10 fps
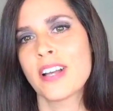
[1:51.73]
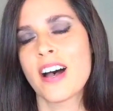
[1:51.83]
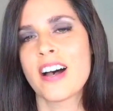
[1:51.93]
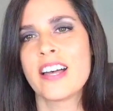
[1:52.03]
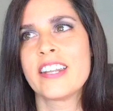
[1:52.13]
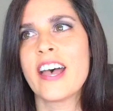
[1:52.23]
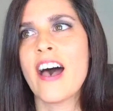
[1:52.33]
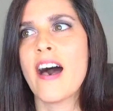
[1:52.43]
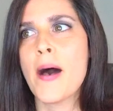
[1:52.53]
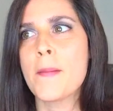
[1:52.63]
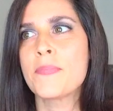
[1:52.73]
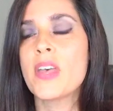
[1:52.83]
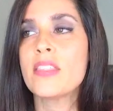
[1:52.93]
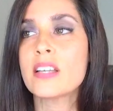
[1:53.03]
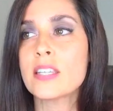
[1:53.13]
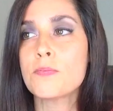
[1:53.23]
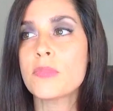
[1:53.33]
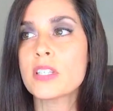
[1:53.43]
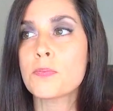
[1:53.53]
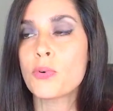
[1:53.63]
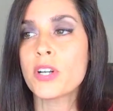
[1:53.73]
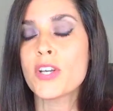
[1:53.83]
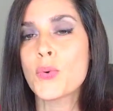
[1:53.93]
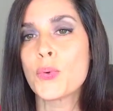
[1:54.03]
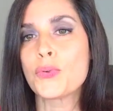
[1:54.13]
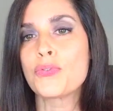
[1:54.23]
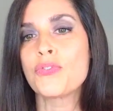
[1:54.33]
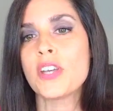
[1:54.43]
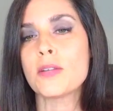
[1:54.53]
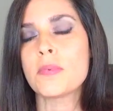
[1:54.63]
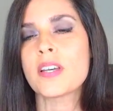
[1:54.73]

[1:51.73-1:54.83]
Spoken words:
And that's a pretty cool feat,